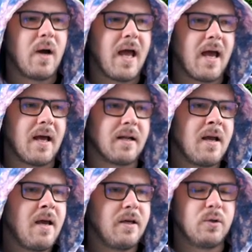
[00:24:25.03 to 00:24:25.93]
and
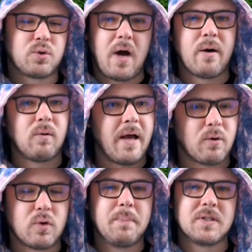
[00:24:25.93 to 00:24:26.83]
you try to like
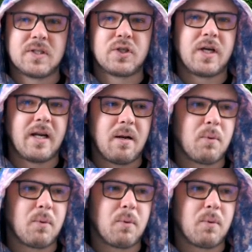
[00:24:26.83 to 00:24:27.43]
reposition and